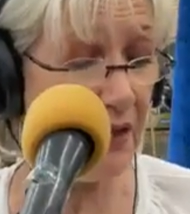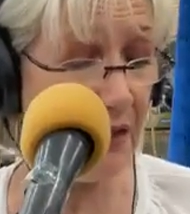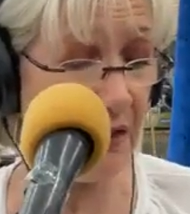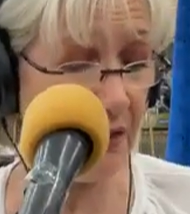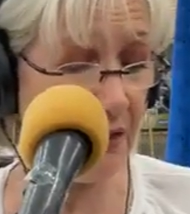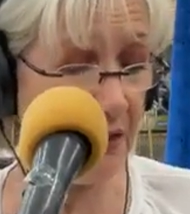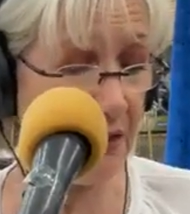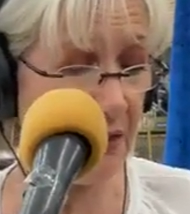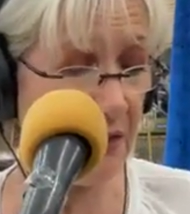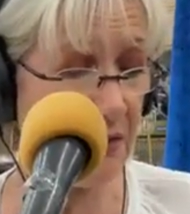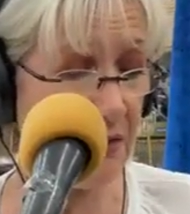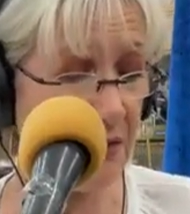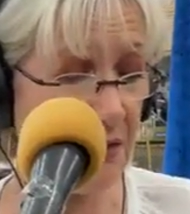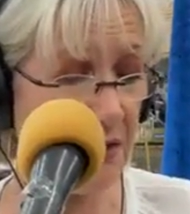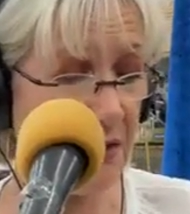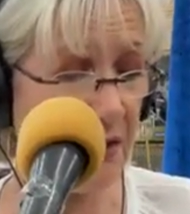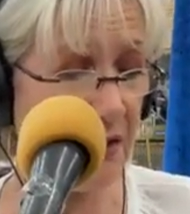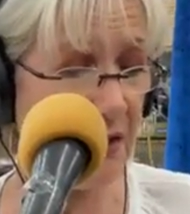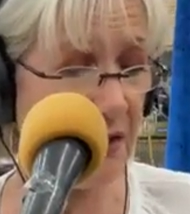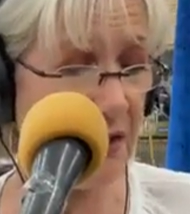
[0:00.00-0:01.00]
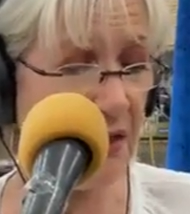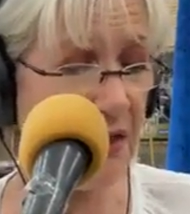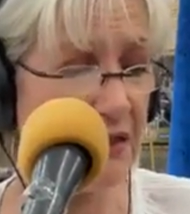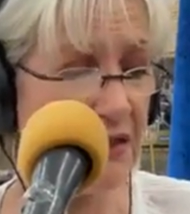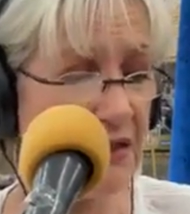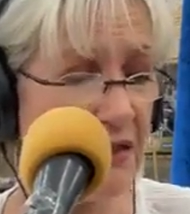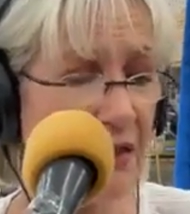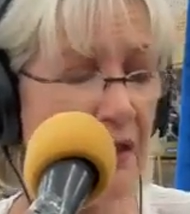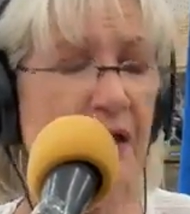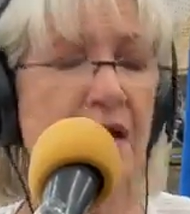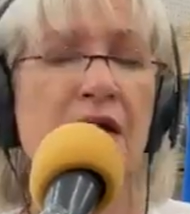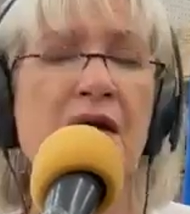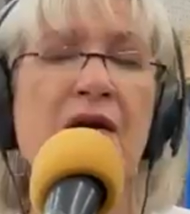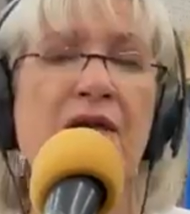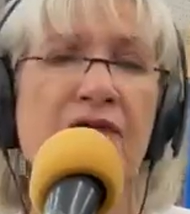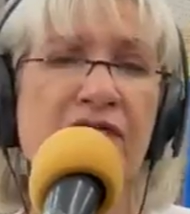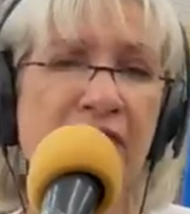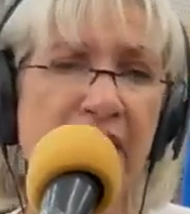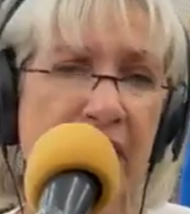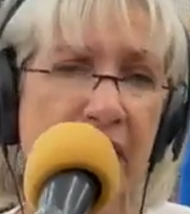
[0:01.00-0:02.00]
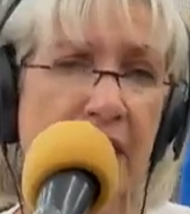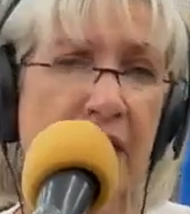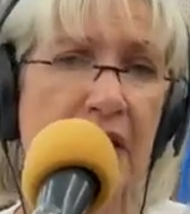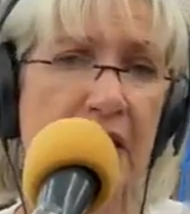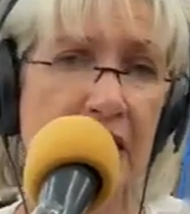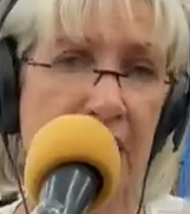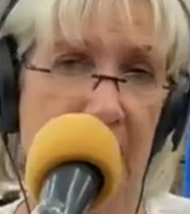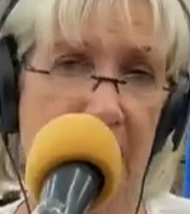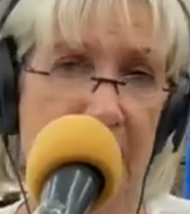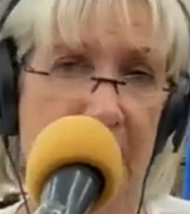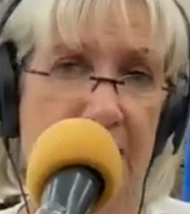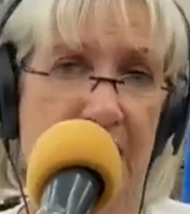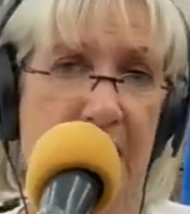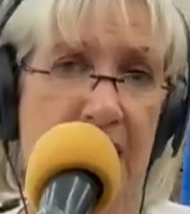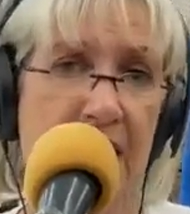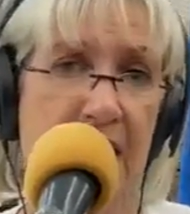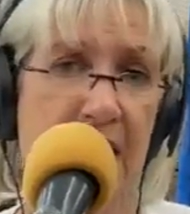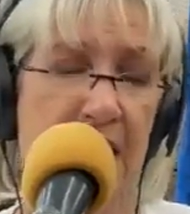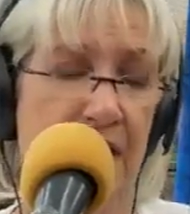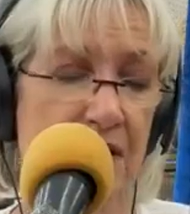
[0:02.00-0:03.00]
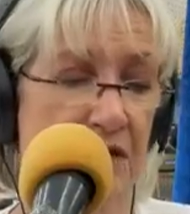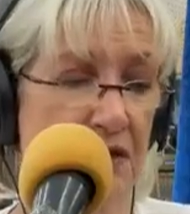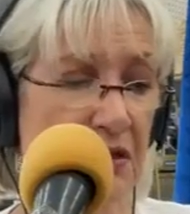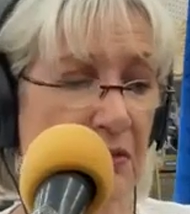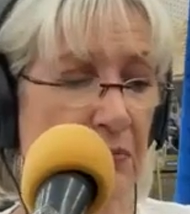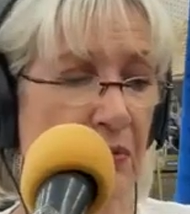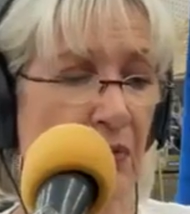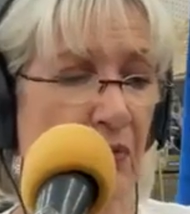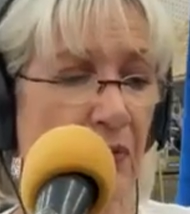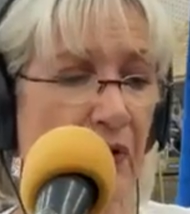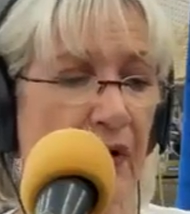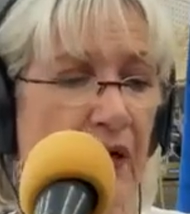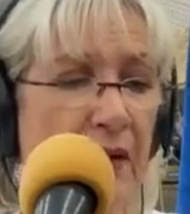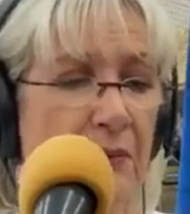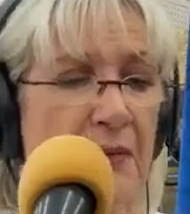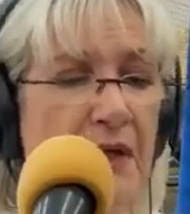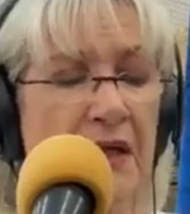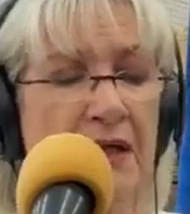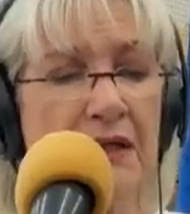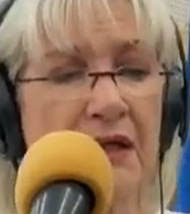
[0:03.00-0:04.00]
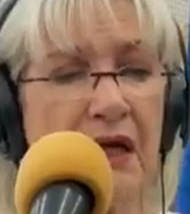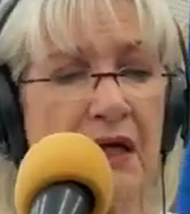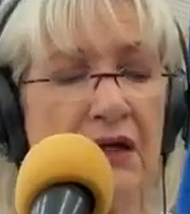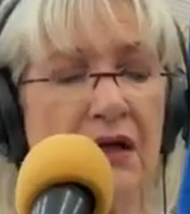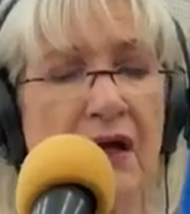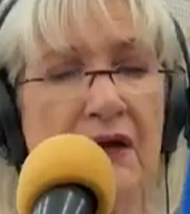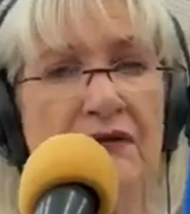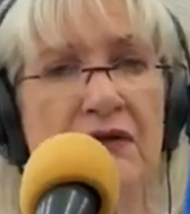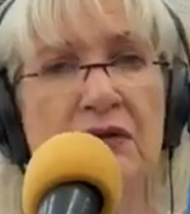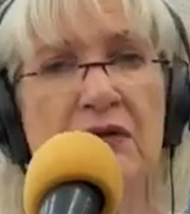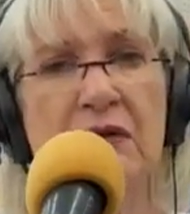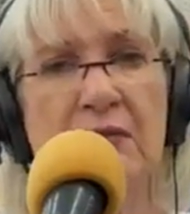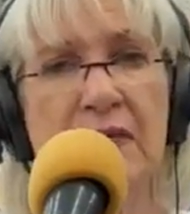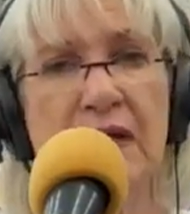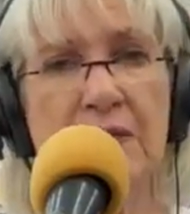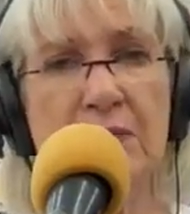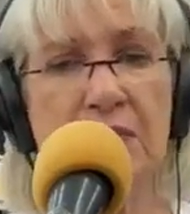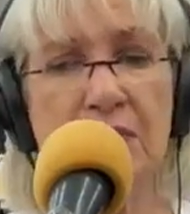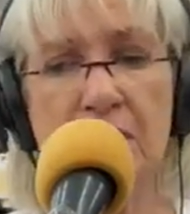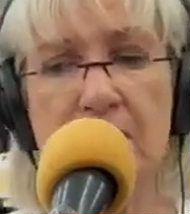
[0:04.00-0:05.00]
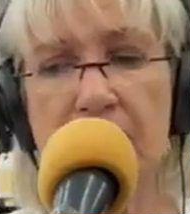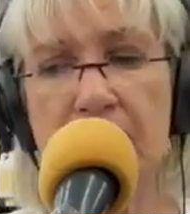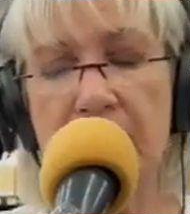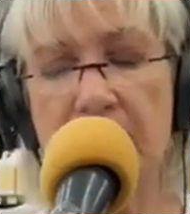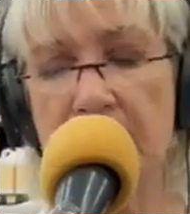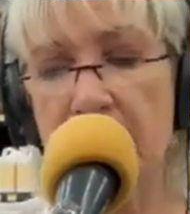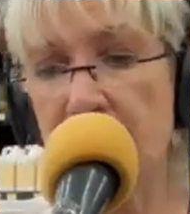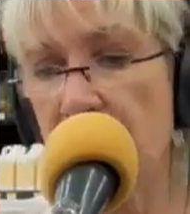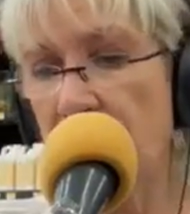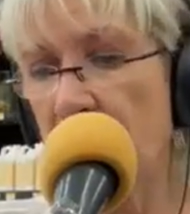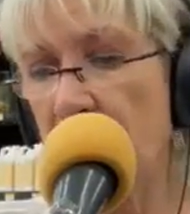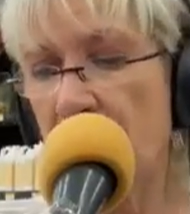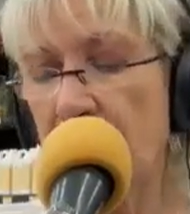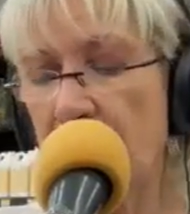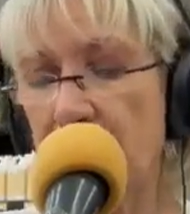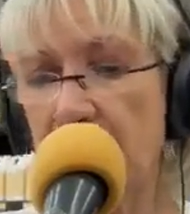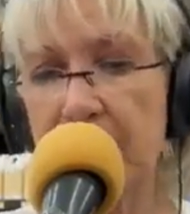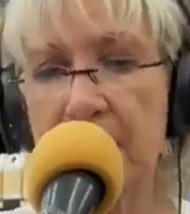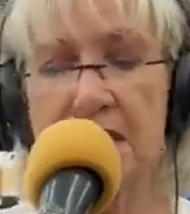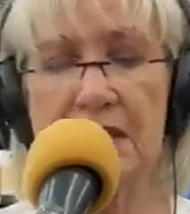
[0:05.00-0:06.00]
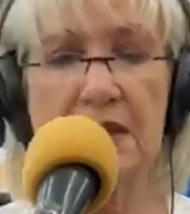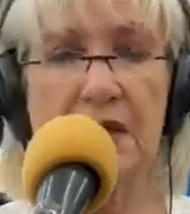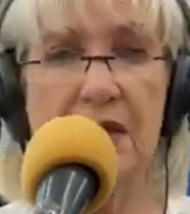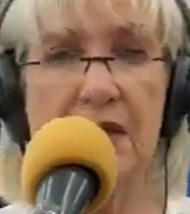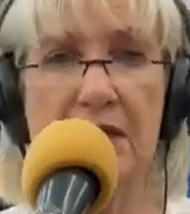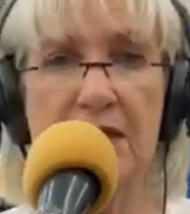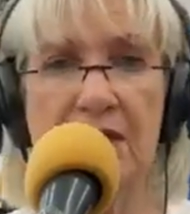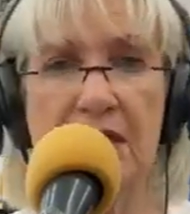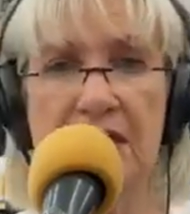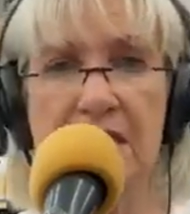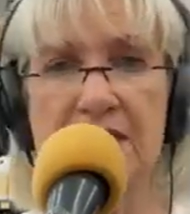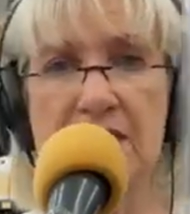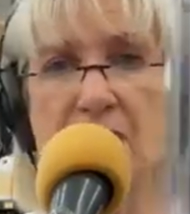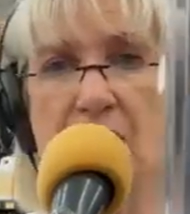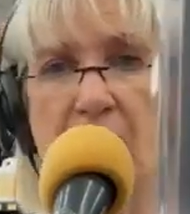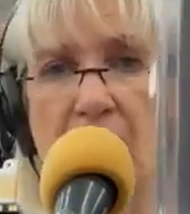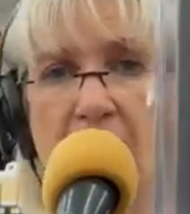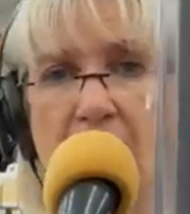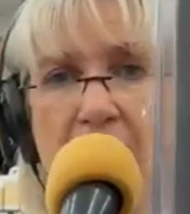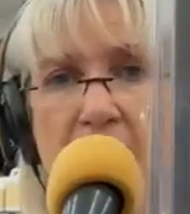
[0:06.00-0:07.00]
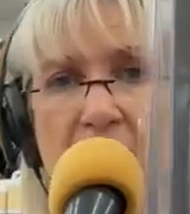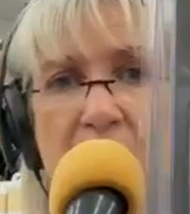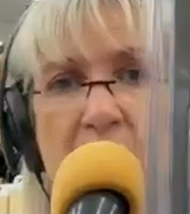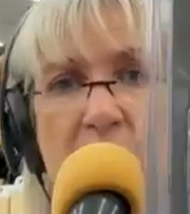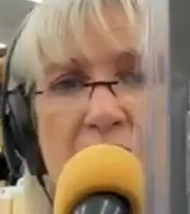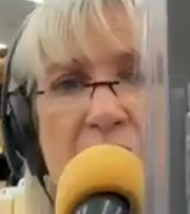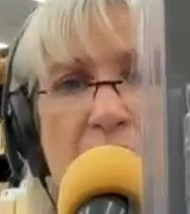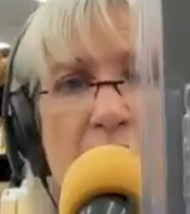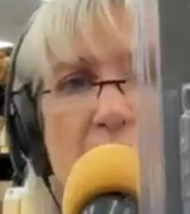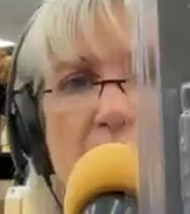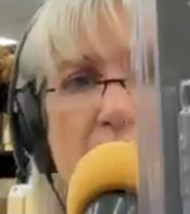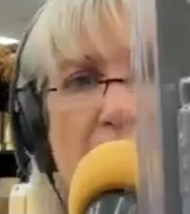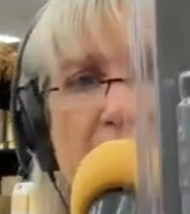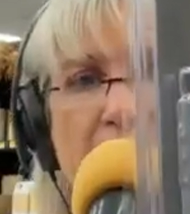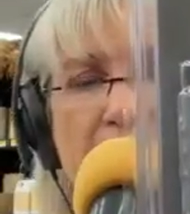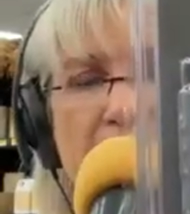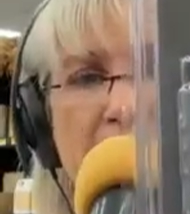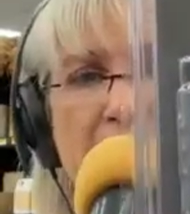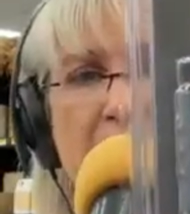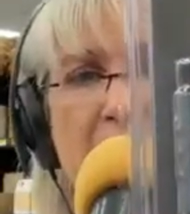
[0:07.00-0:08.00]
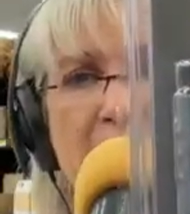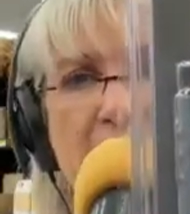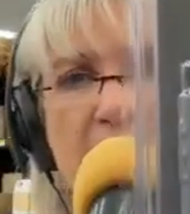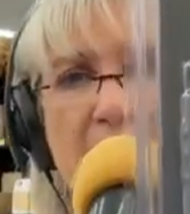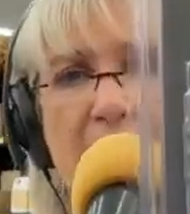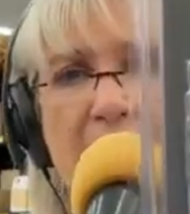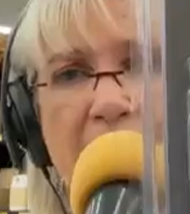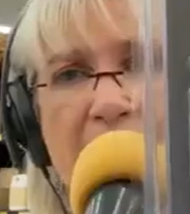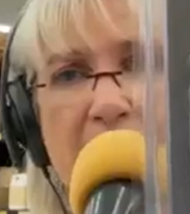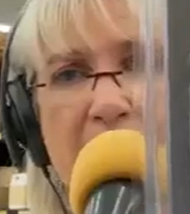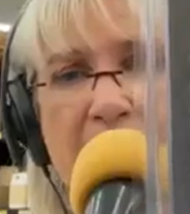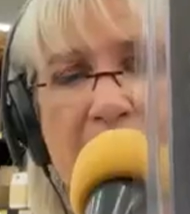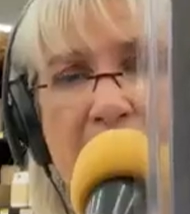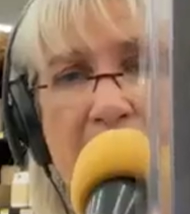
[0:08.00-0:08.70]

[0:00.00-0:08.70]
And it's fairly easy to program. Now you have to remember, all right, these are all going to require AA